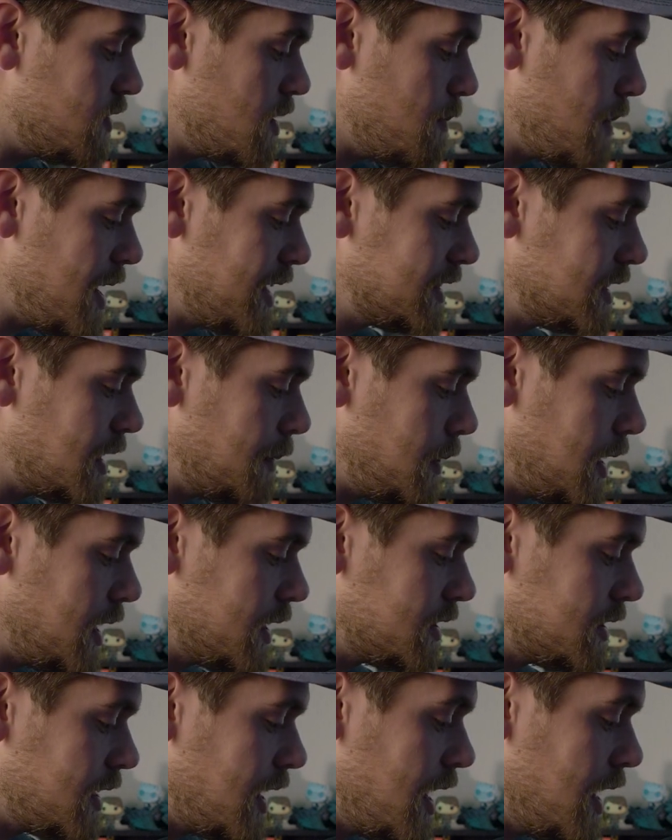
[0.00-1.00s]
the Master
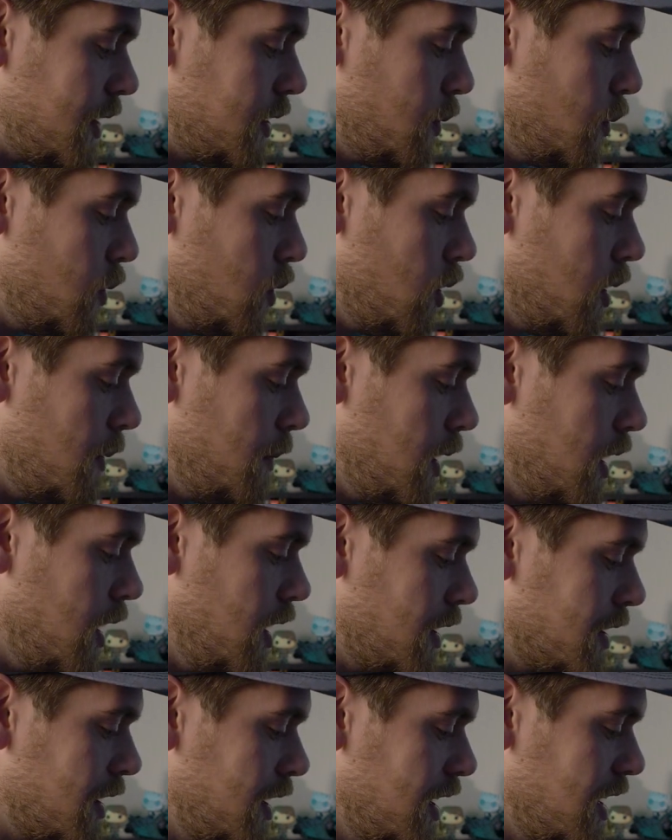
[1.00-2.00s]
Blaster at the water
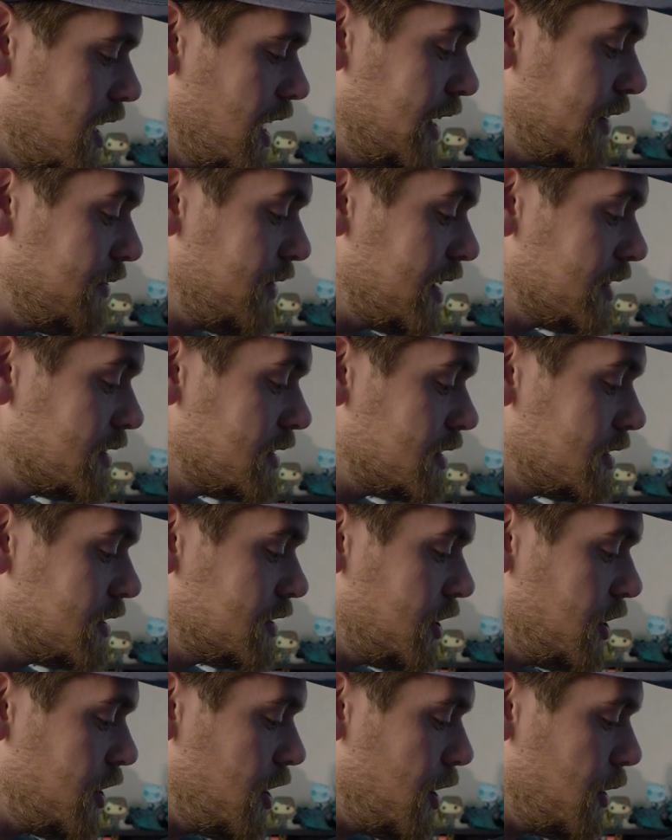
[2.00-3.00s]
park, advance
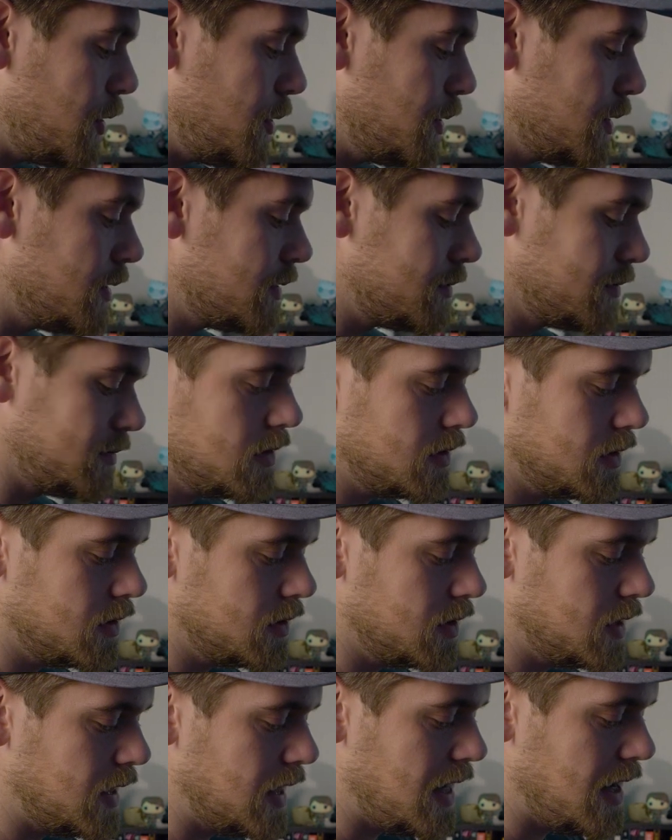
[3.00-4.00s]
to go.
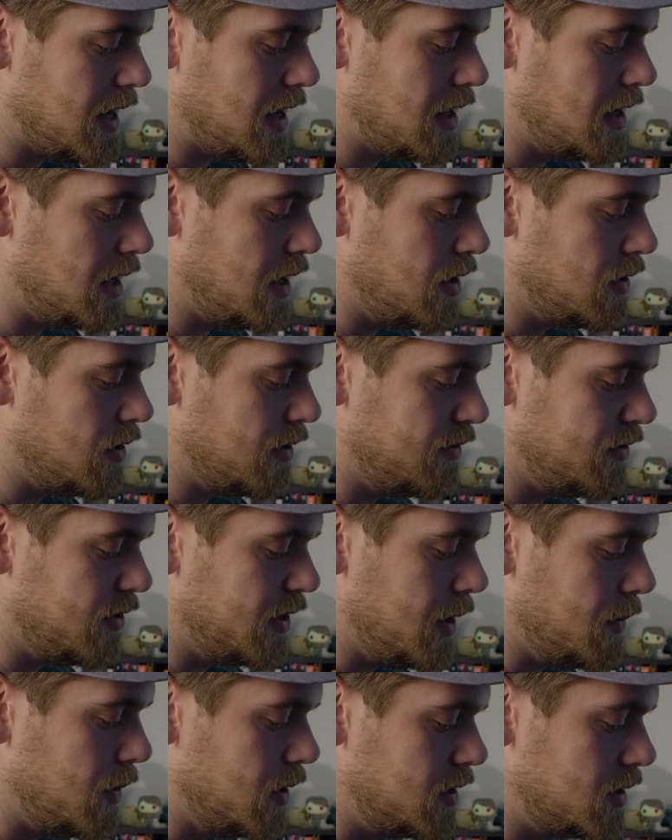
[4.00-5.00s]
Any other
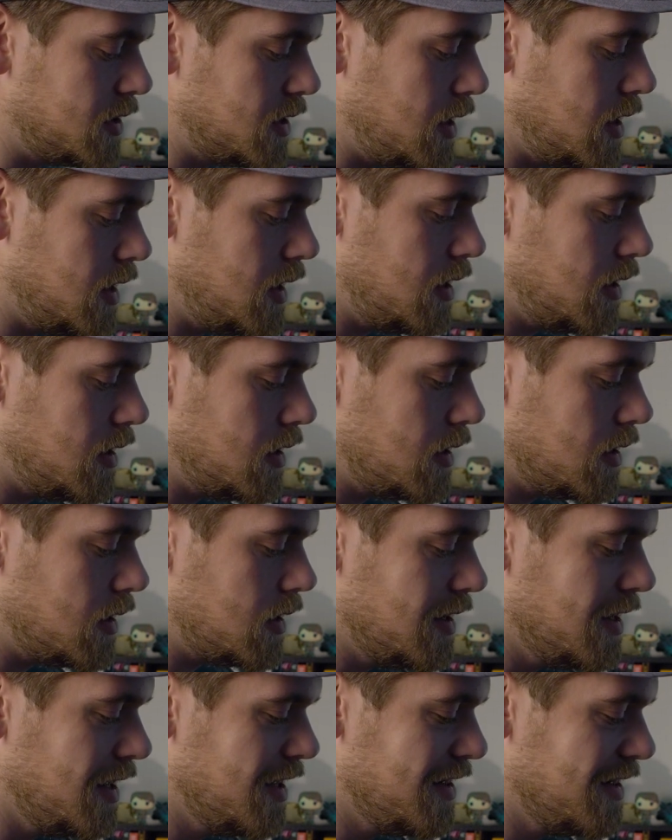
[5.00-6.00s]
funny ones in here?
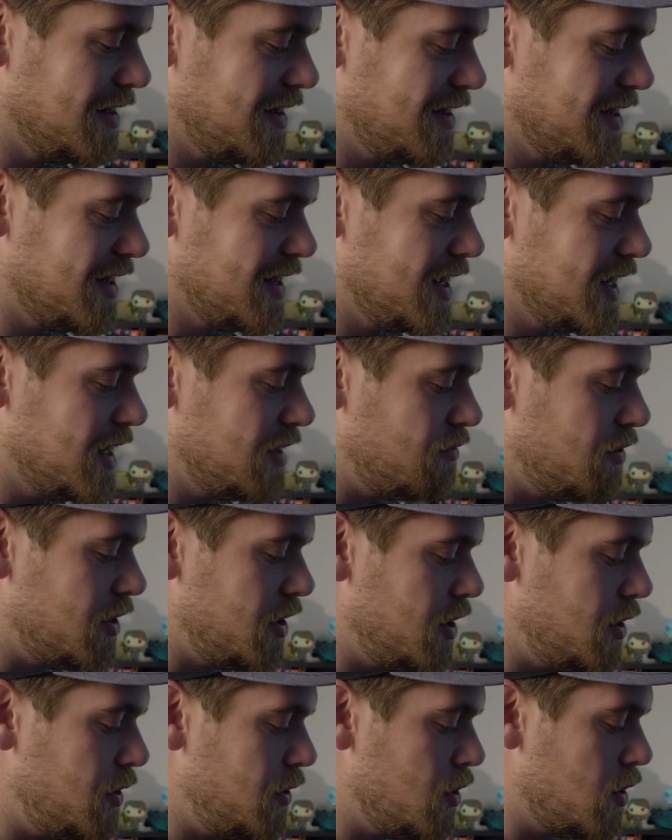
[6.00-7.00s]

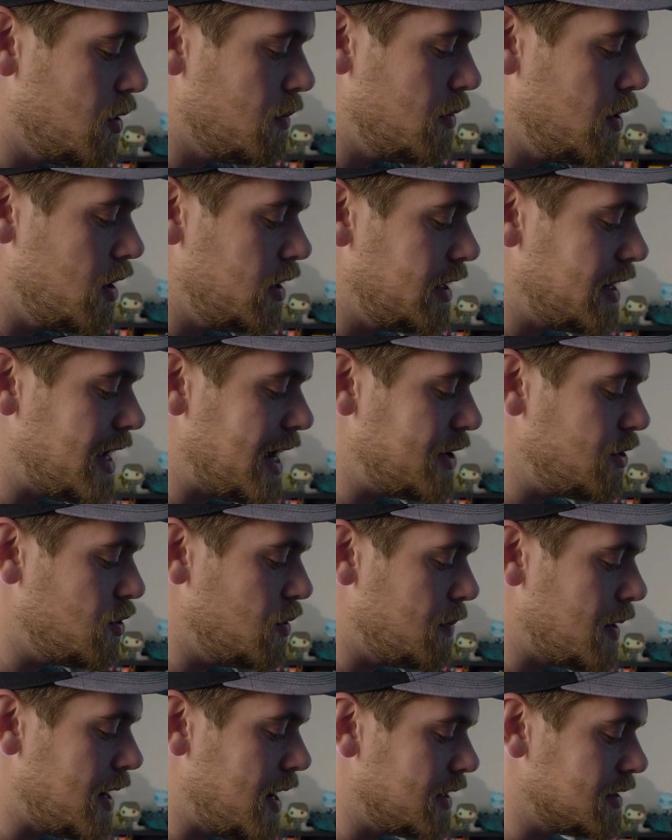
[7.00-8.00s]
Renew your Merlin
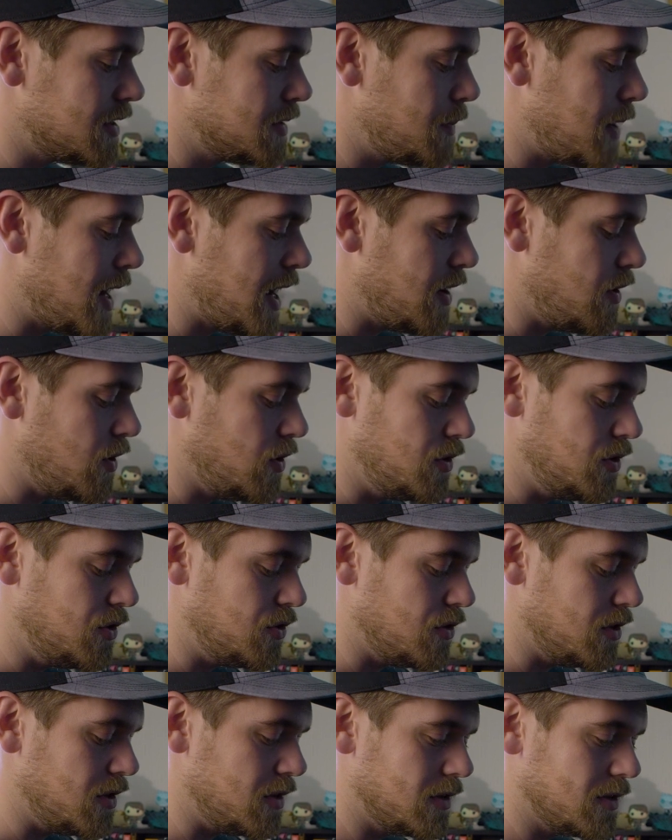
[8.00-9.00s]
annual pass, pay
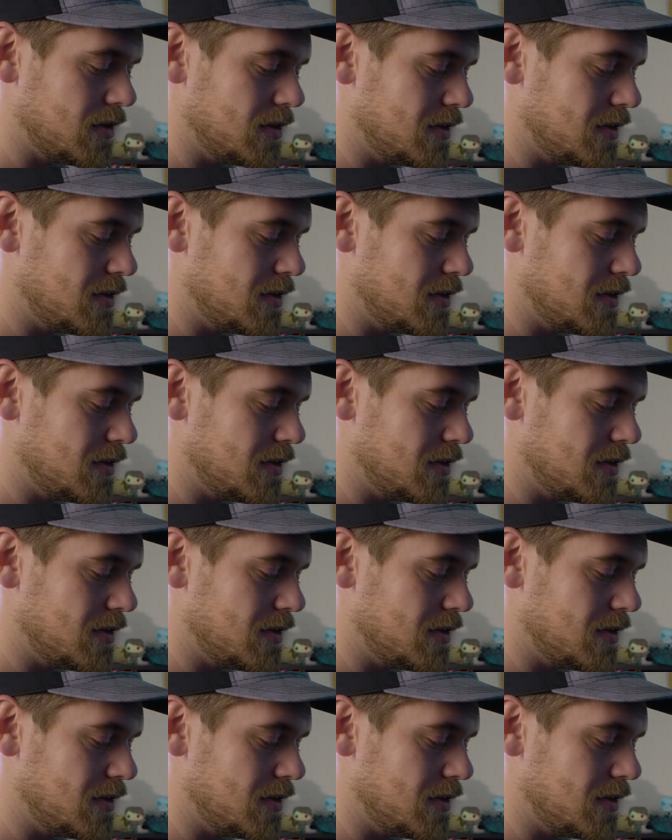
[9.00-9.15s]
100.